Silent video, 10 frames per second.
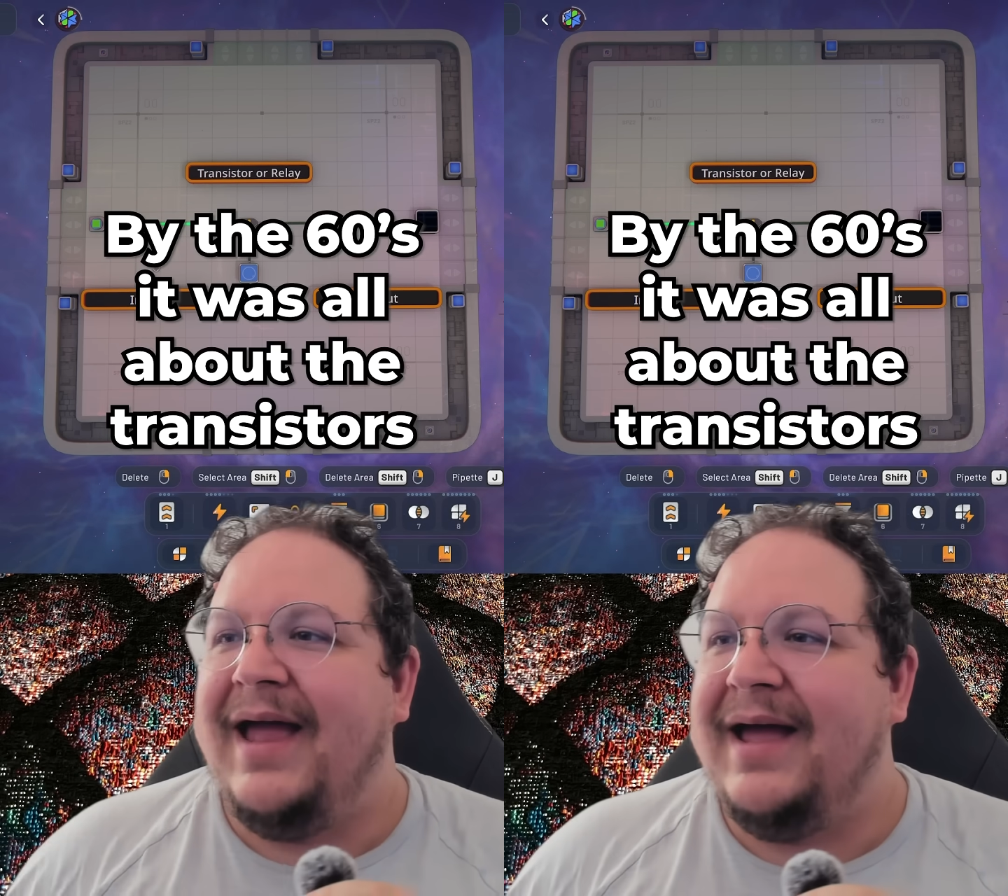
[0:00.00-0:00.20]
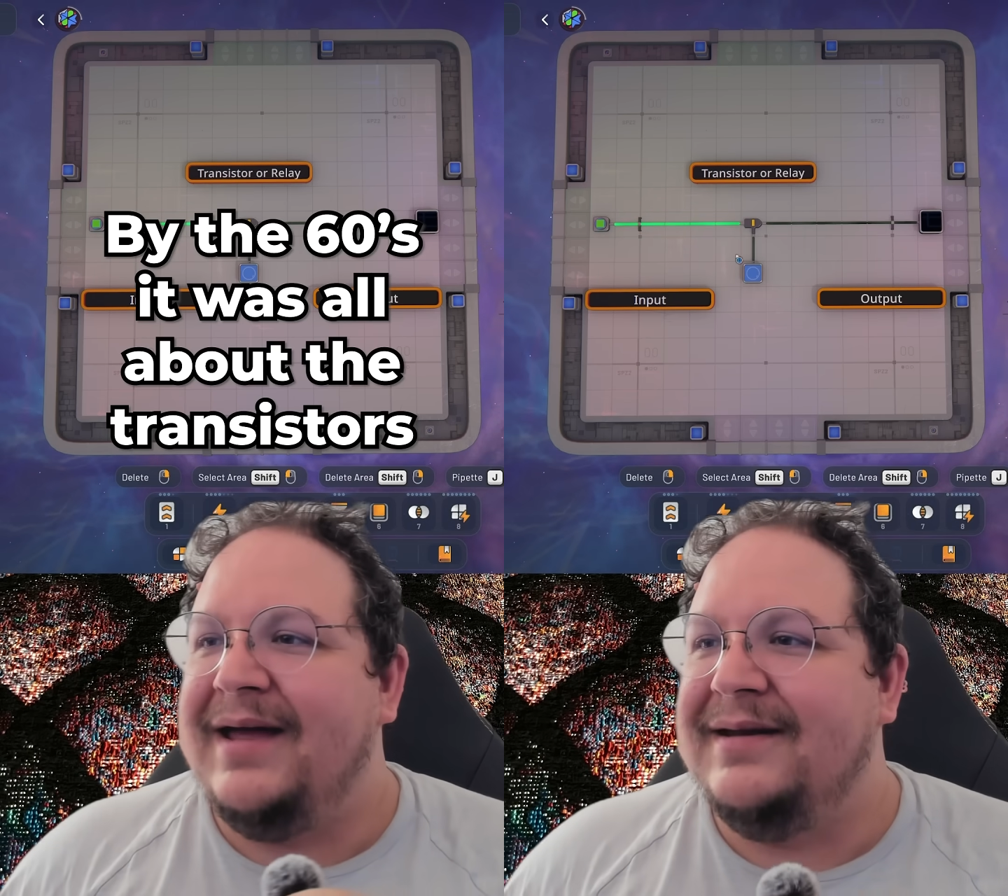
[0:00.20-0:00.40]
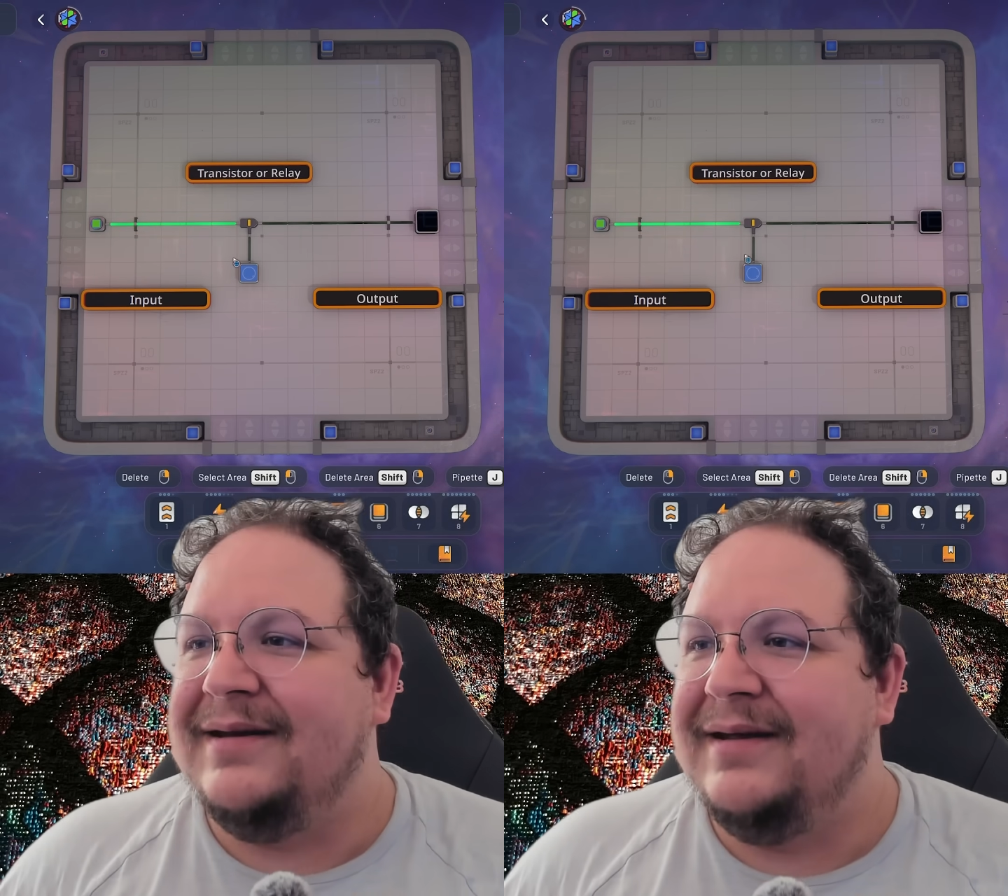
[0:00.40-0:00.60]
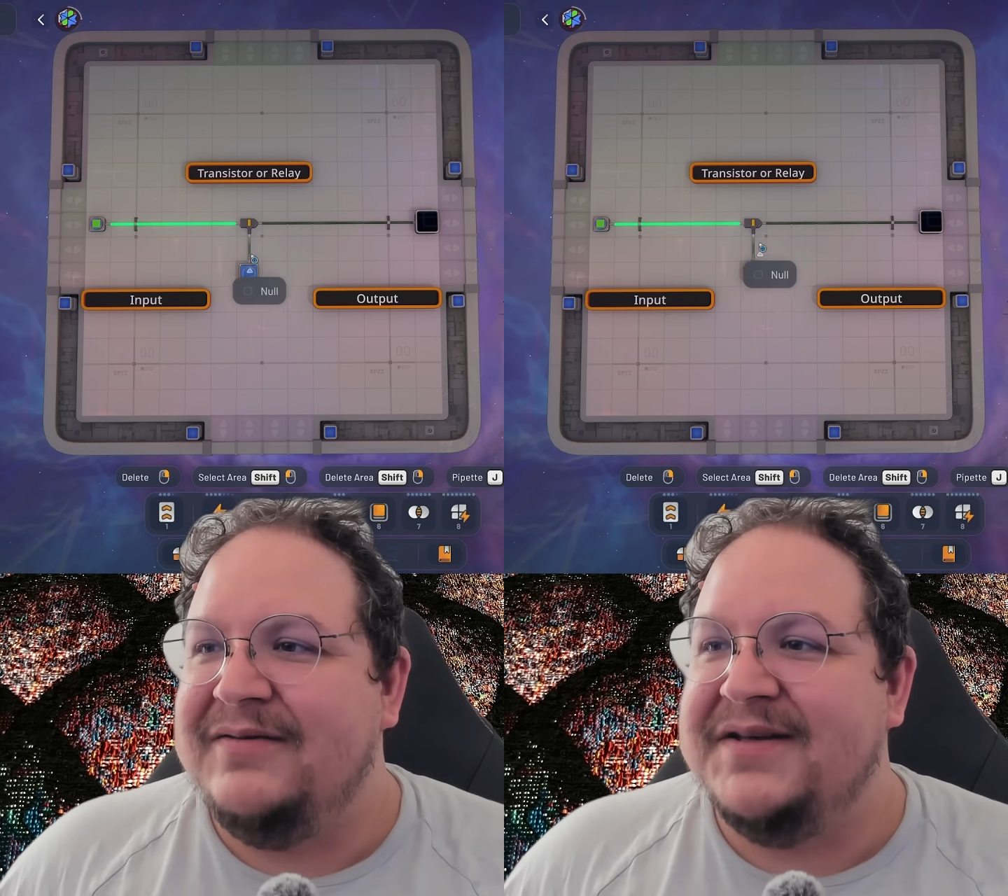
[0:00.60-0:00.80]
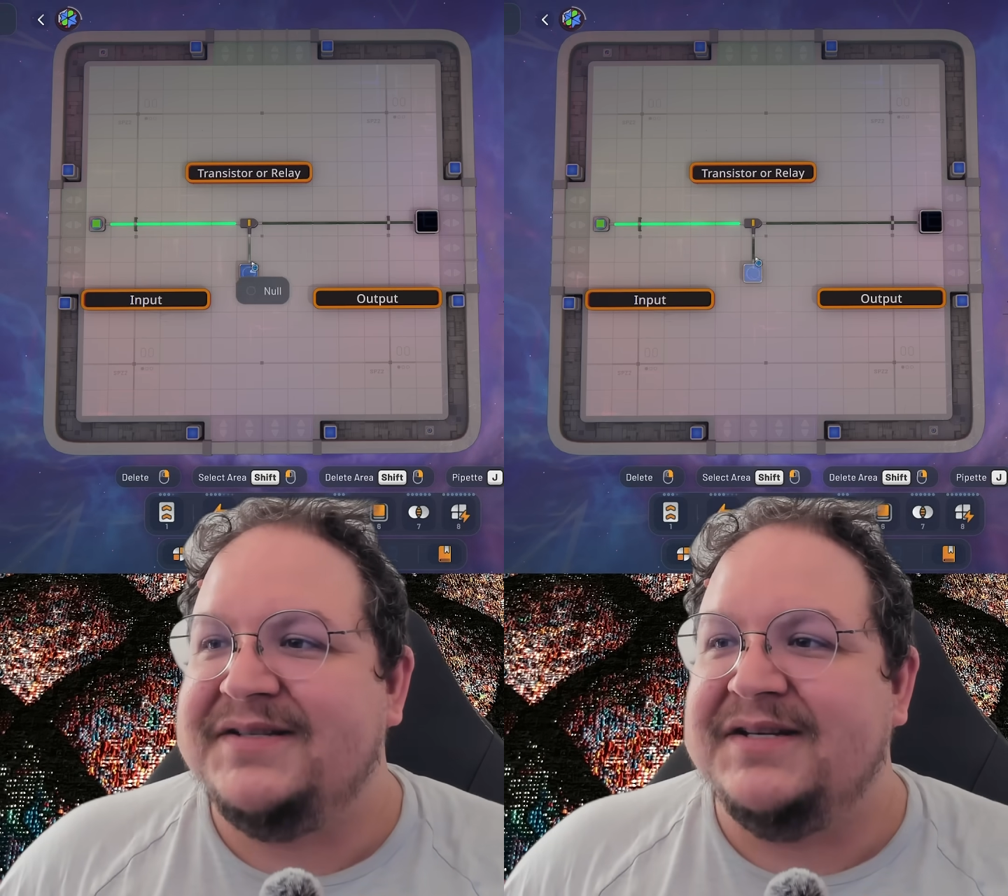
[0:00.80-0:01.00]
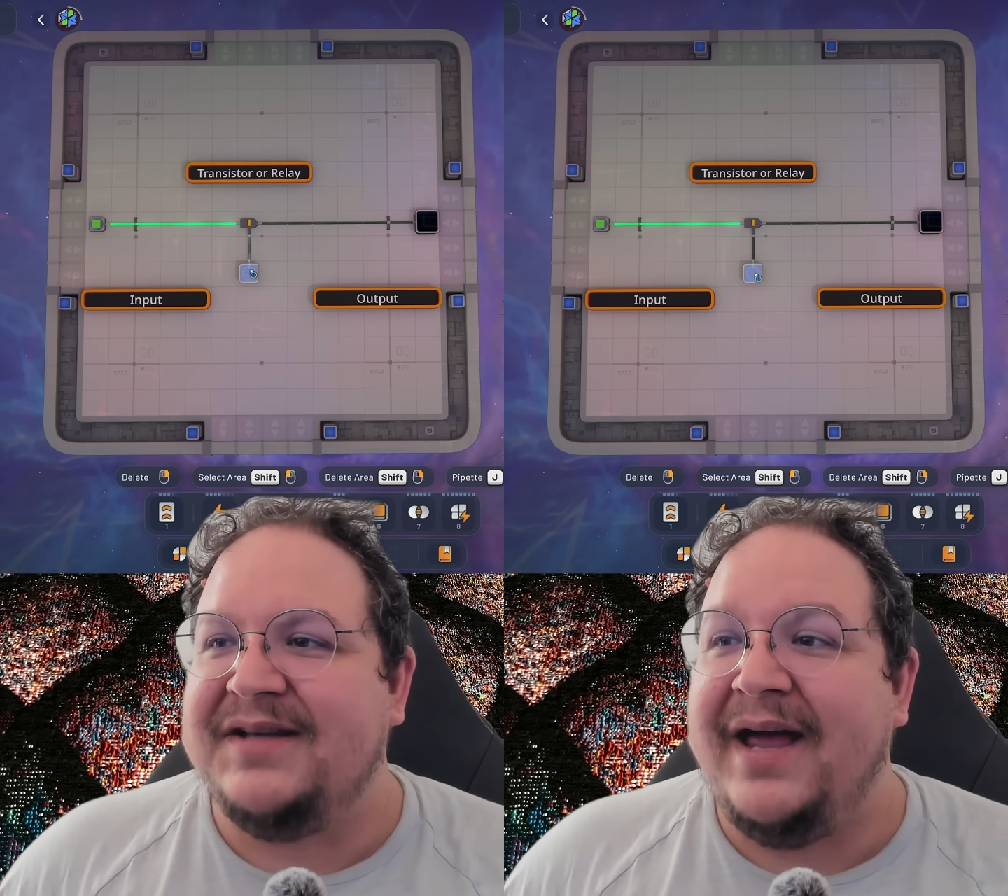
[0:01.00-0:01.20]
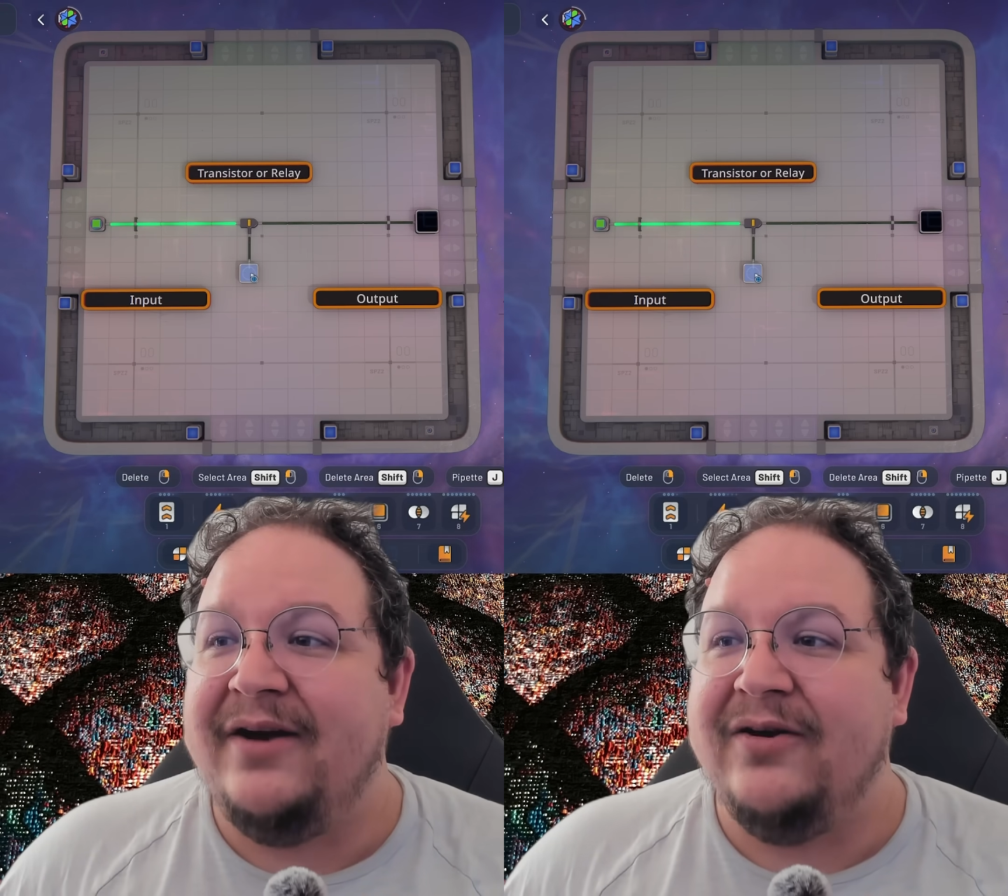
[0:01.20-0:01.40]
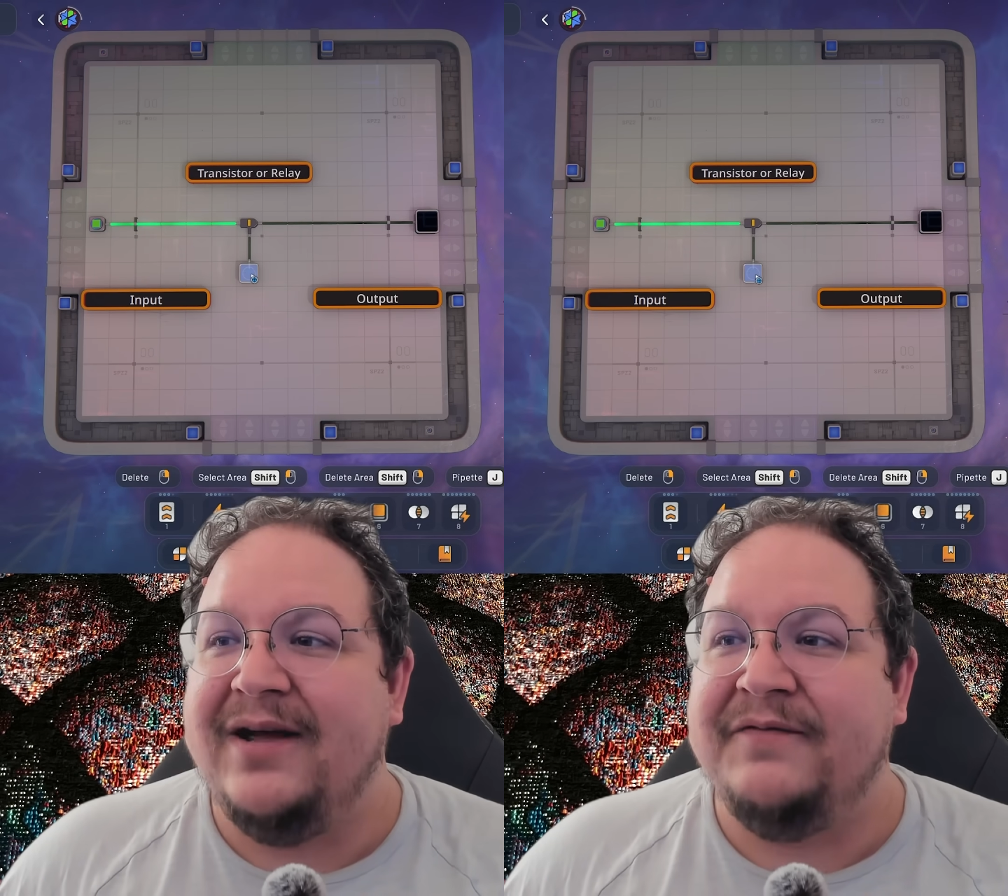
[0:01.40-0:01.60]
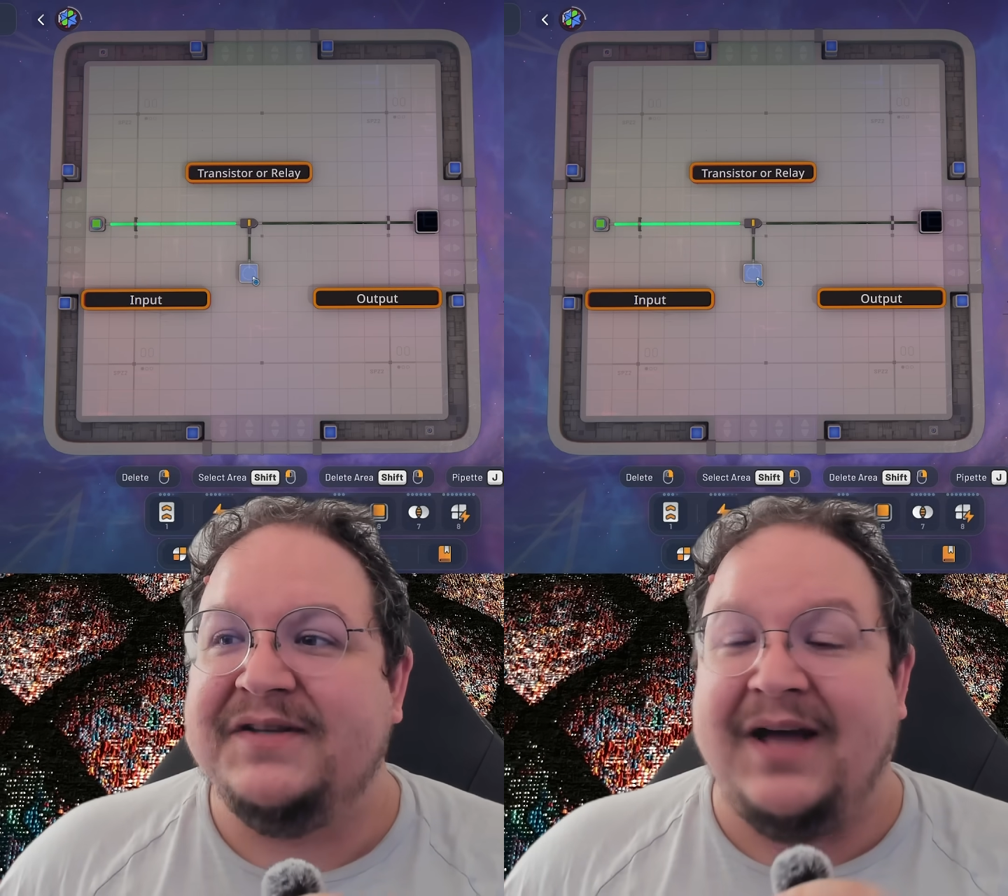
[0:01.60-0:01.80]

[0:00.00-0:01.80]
And this decider, if it's